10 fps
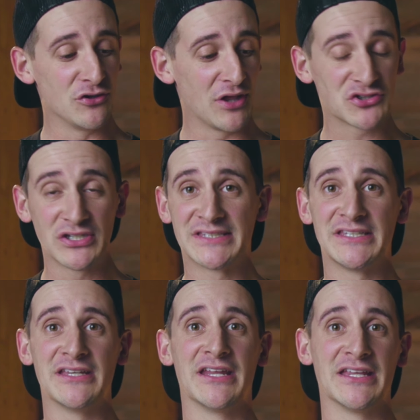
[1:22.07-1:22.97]
You'll actually
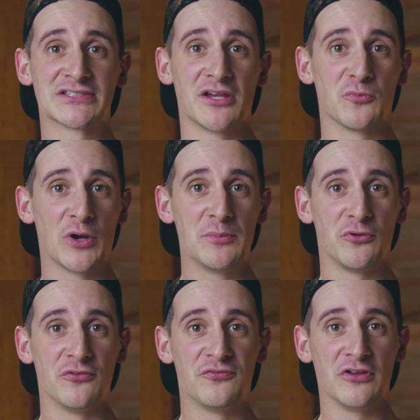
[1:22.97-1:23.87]
see it in some Red
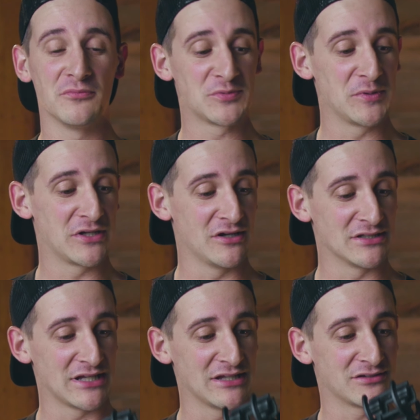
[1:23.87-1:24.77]
Bull films
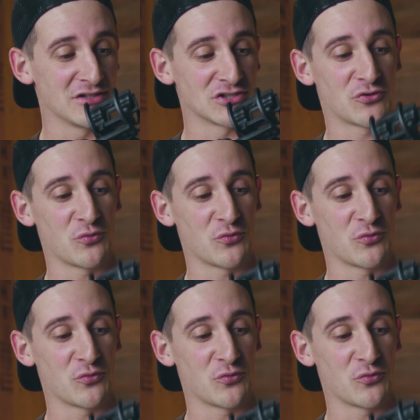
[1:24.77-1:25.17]
because it does